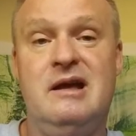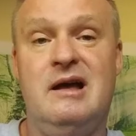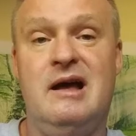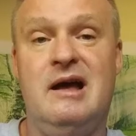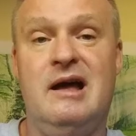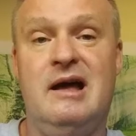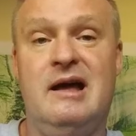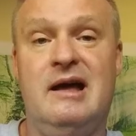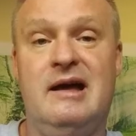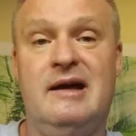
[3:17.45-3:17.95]

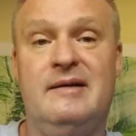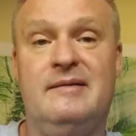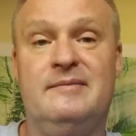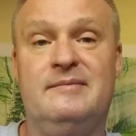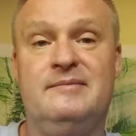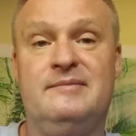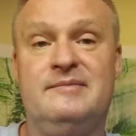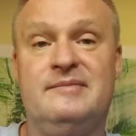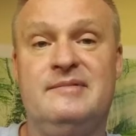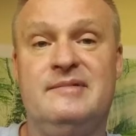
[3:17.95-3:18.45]

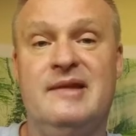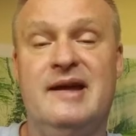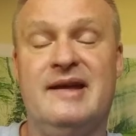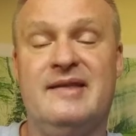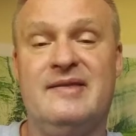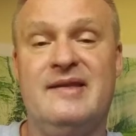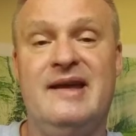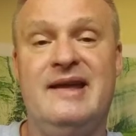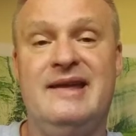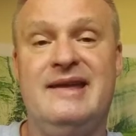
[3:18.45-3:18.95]

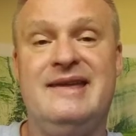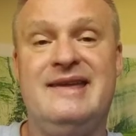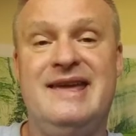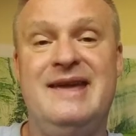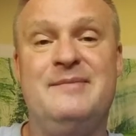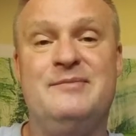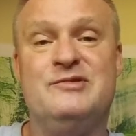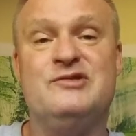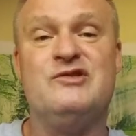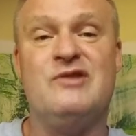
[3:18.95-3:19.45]
Like they
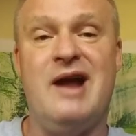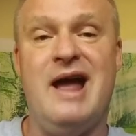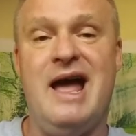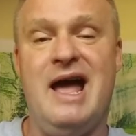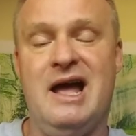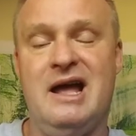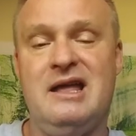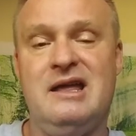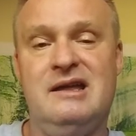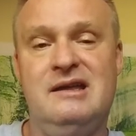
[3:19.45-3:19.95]
keep
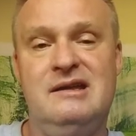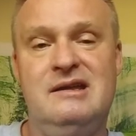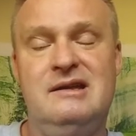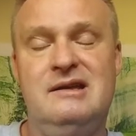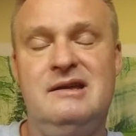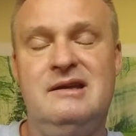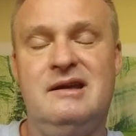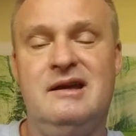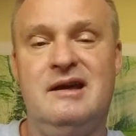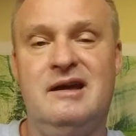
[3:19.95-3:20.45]
track
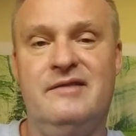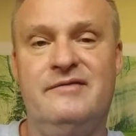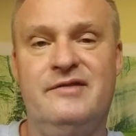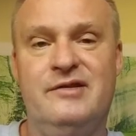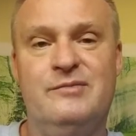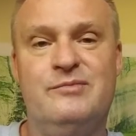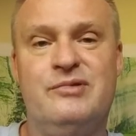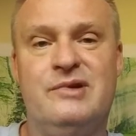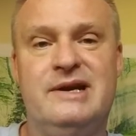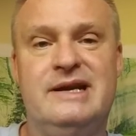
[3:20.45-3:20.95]
of
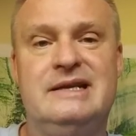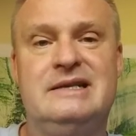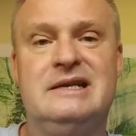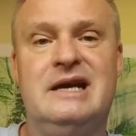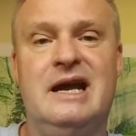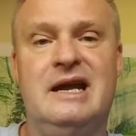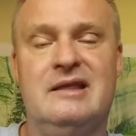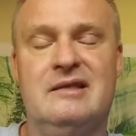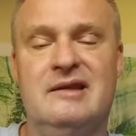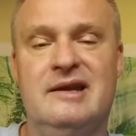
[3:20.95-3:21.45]
you pretty
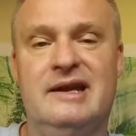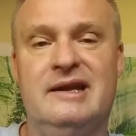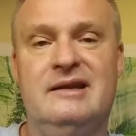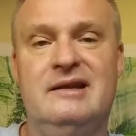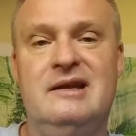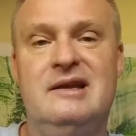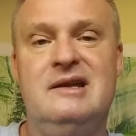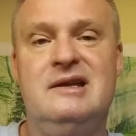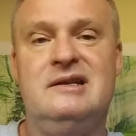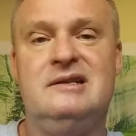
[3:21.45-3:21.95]
tightly.
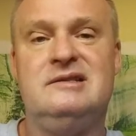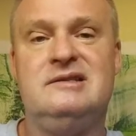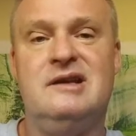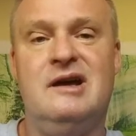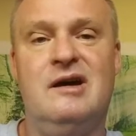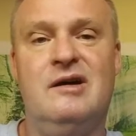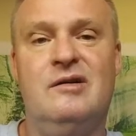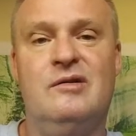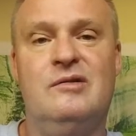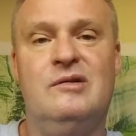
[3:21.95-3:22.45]

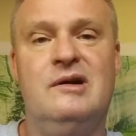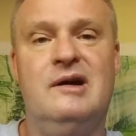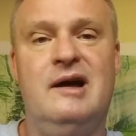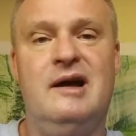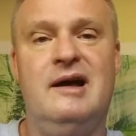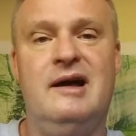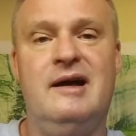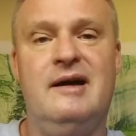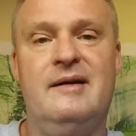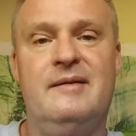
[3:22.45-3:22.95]

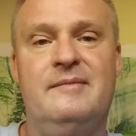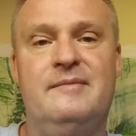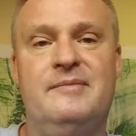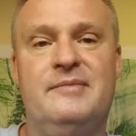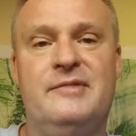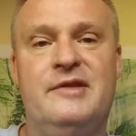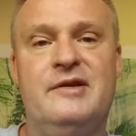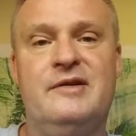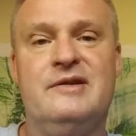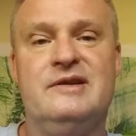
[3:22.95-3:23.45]
So
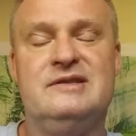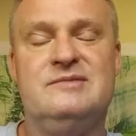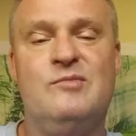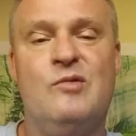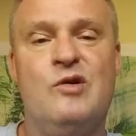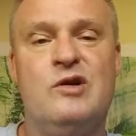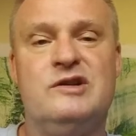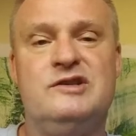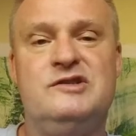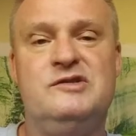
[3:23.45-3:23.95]
there is
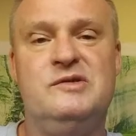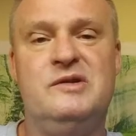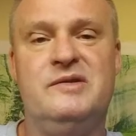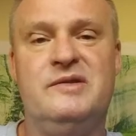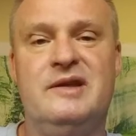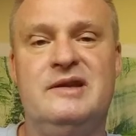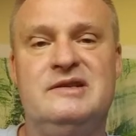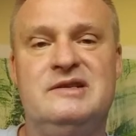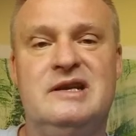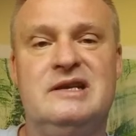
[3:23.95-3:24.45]
more to it
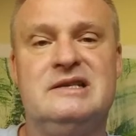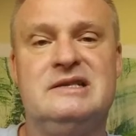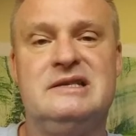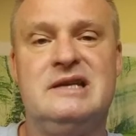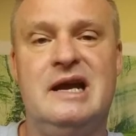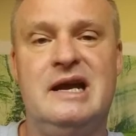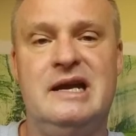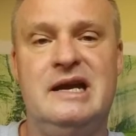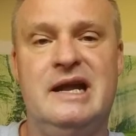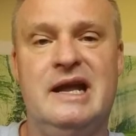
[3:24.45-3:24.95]
than just
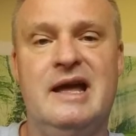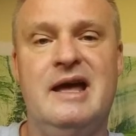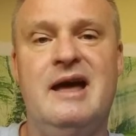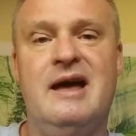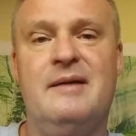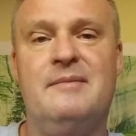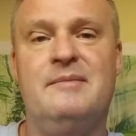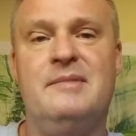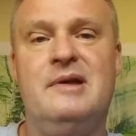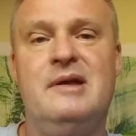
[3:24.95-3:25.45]
signing up.